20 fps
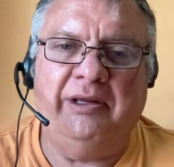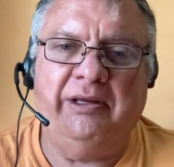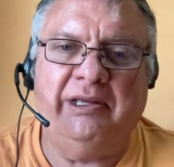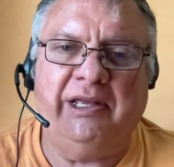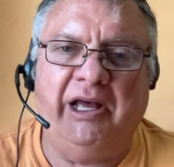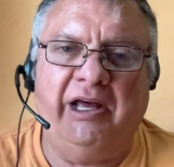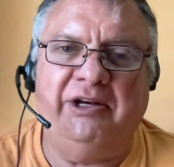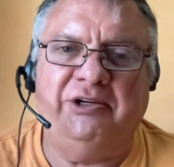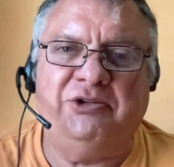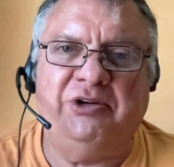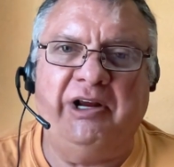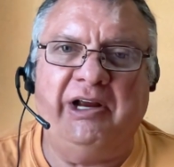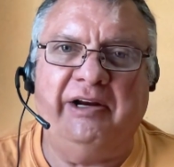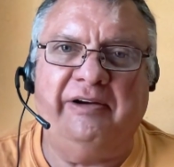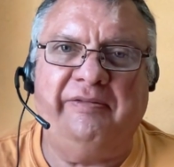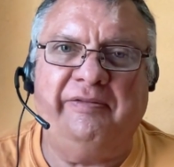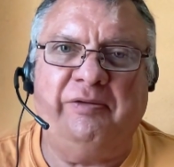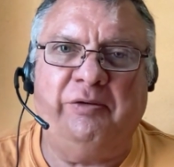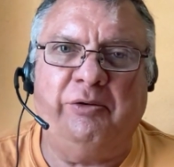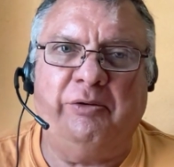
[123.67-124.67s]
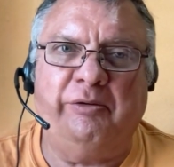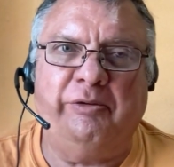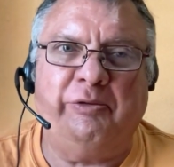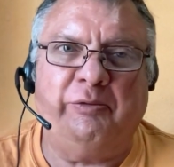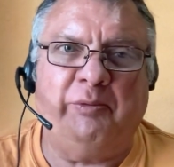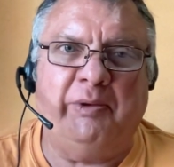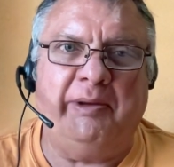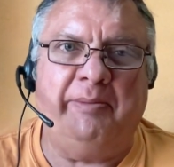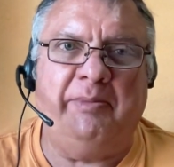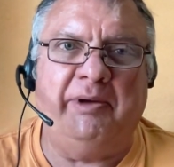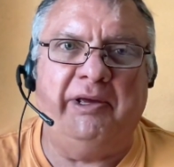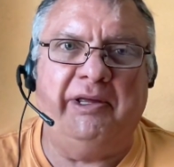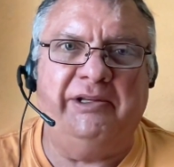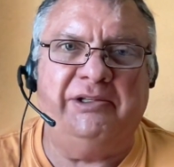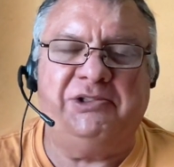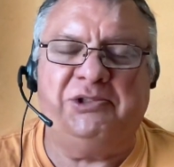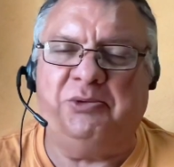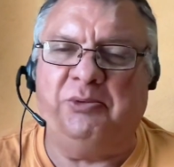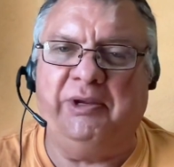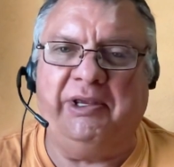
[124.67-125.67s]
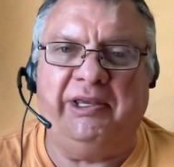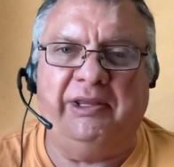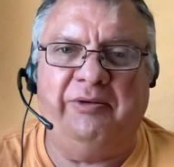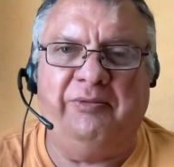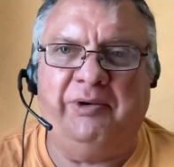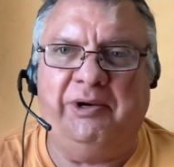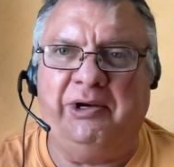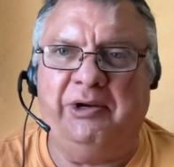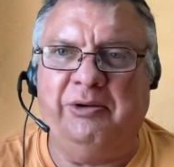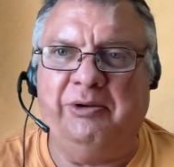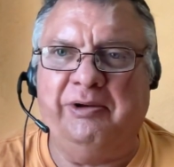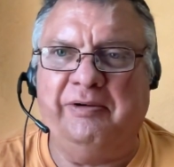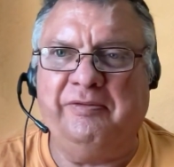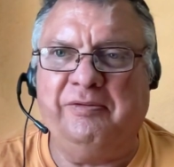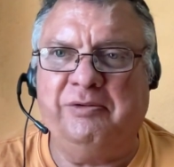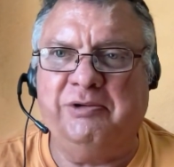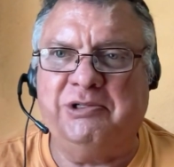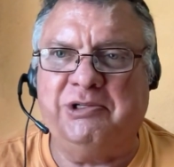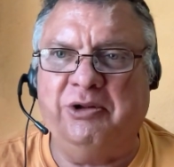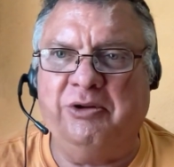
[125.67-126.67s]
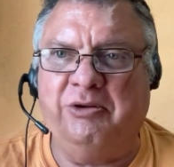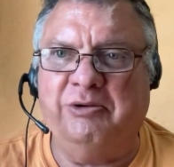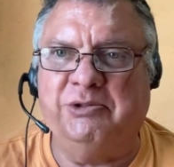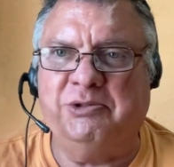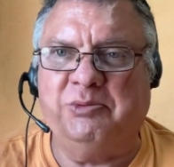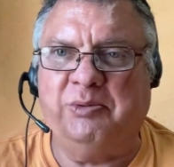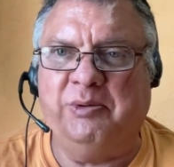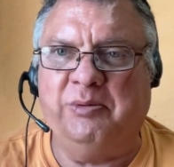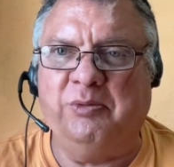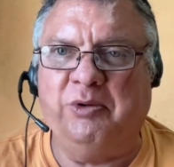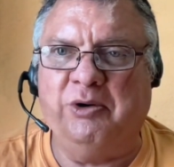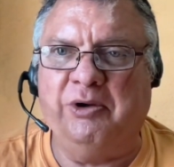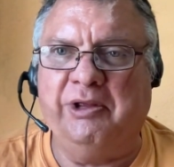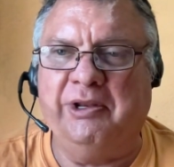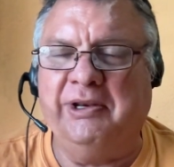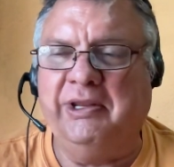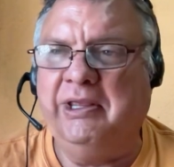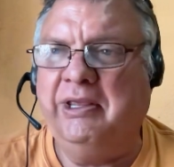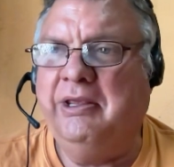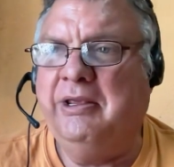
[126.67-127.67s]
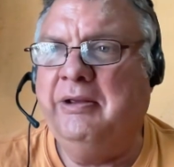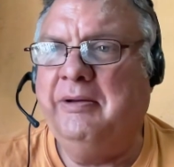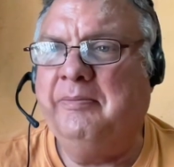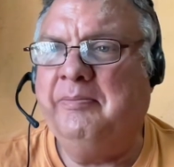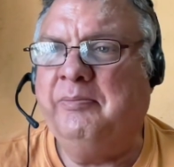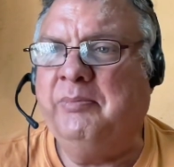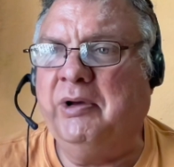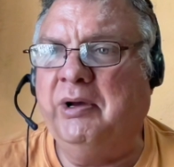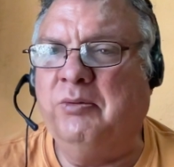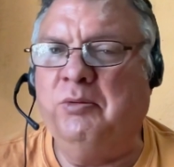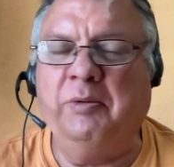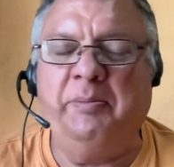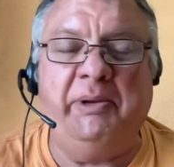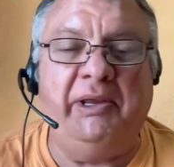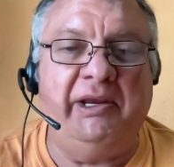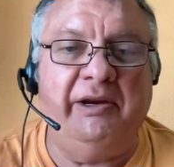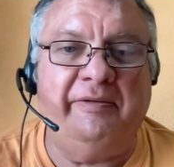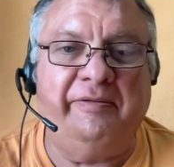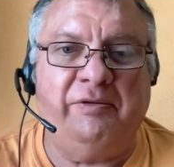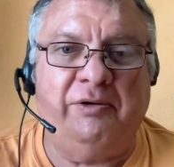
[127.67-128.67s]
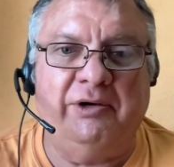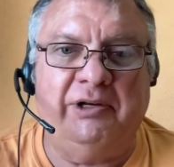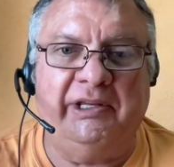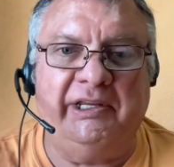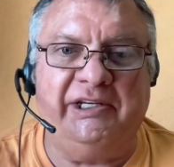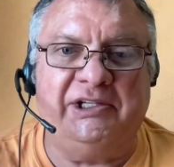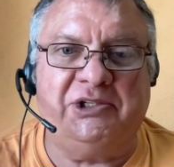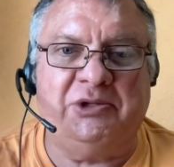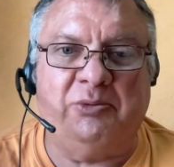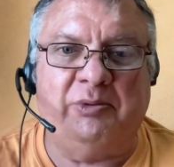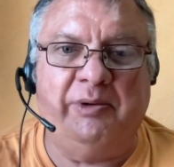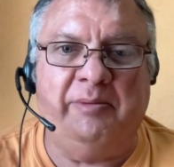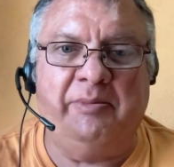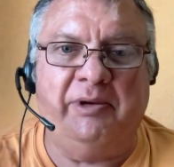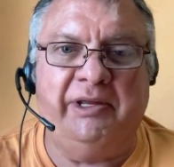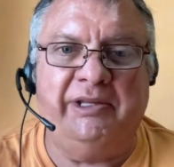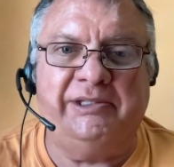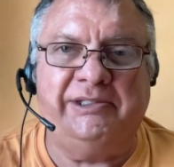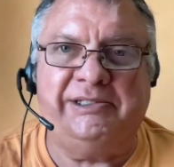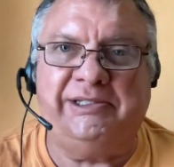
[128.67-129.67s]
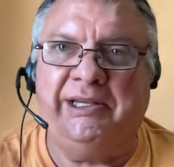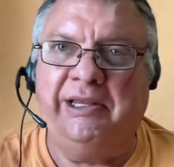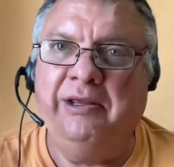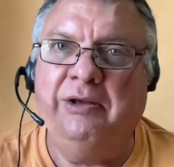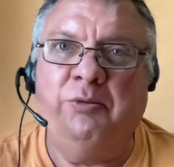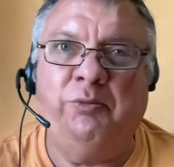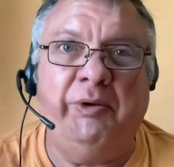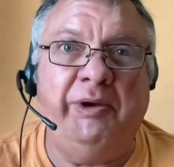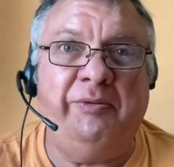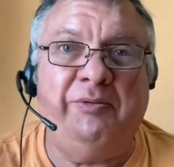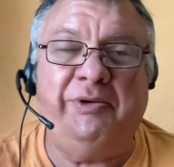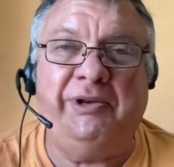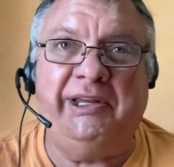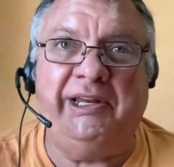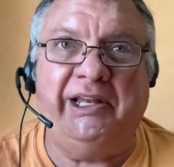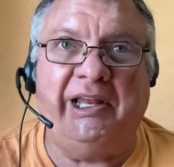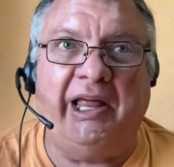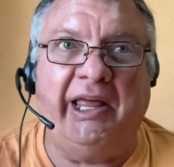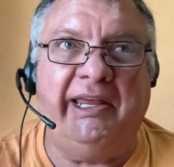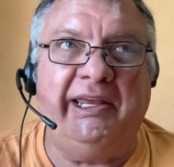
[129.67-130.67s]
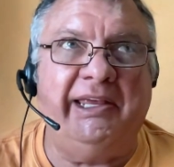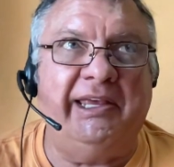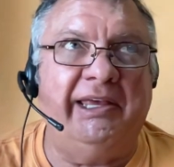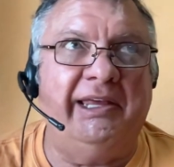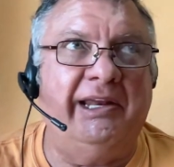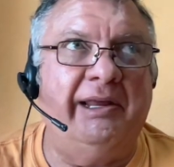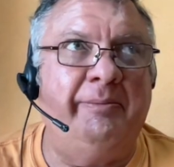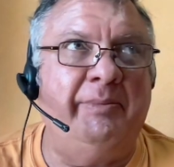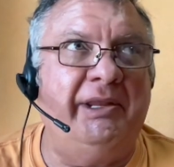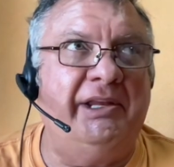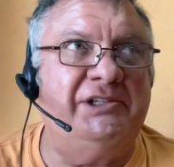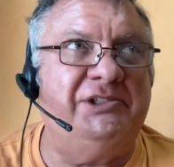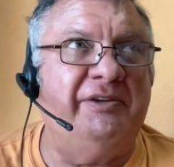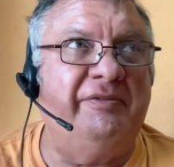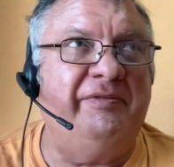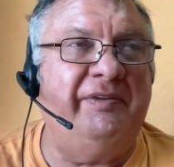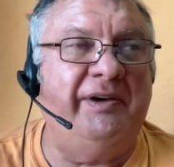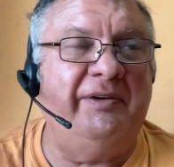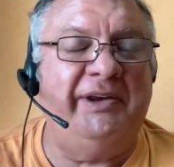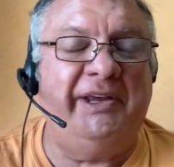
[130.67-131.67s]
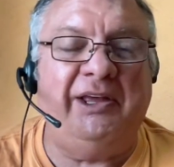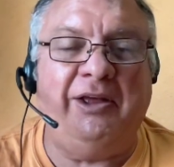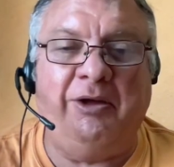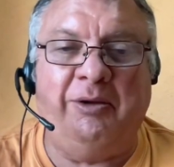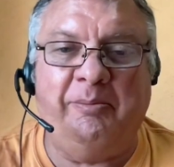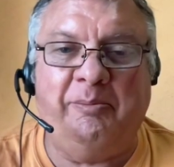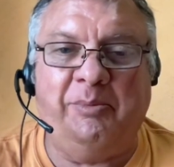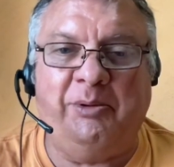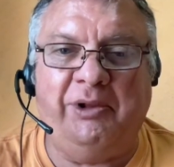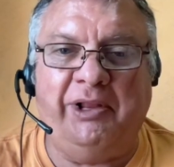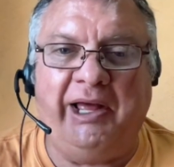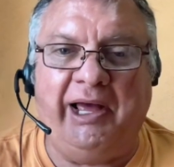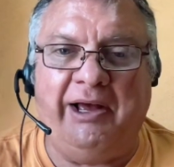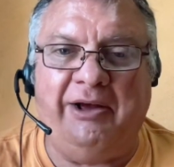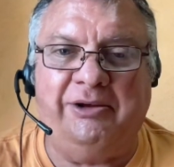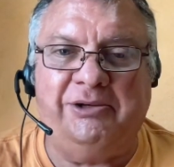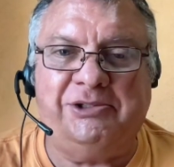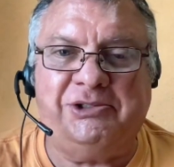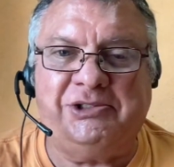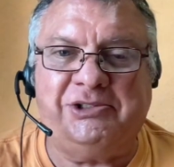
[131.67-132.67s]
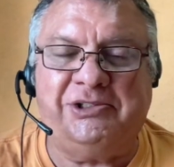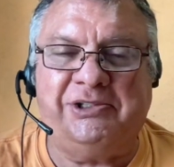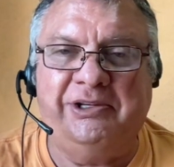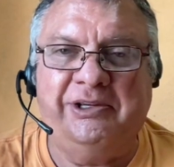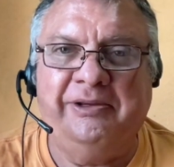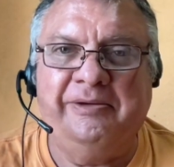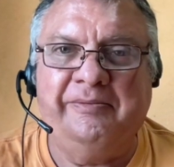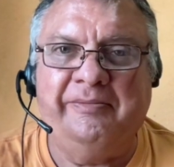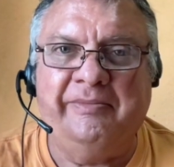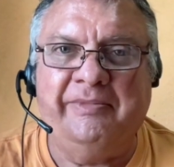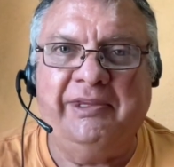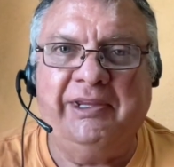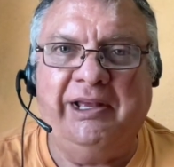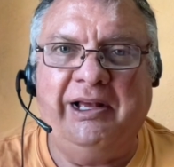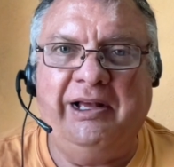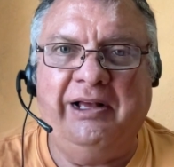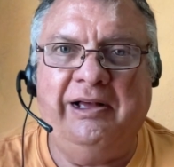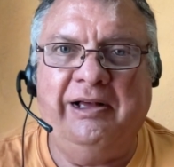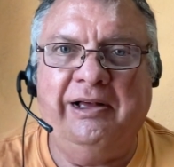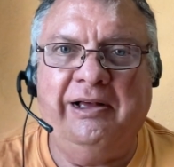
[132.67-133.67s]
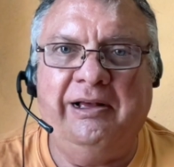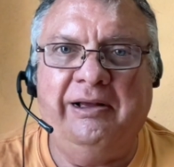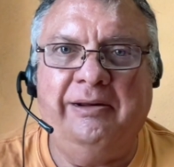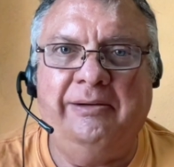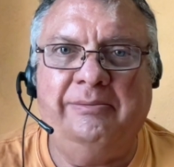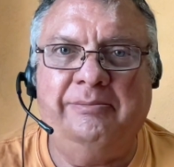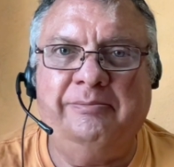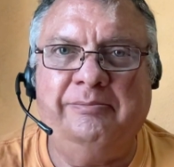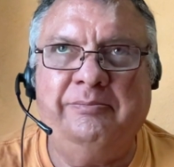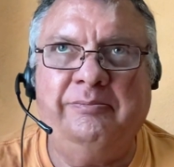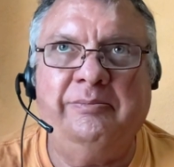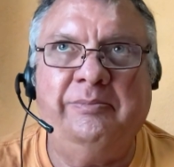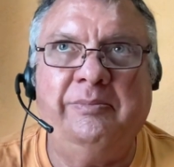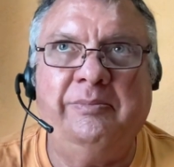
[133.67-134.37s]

contract for 3 months. We can renew it for as long as we want, but we'll be here for at least 3 months. We really like it. I mean, it's a very humble house. Um,